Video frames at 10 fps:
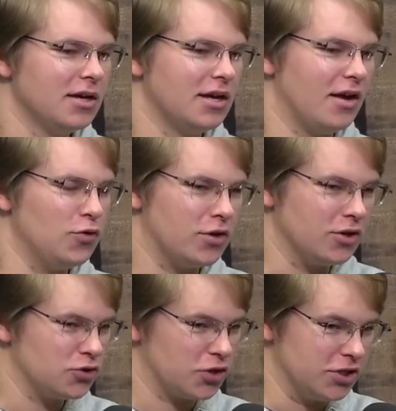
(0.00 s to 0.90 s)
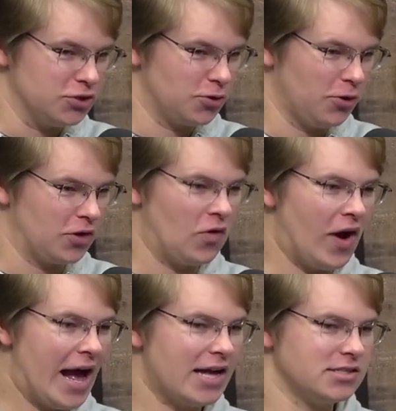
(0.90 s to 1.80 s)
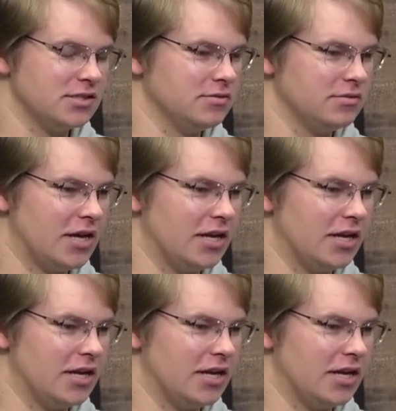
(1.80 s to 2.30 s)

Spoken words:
If you can control the glass and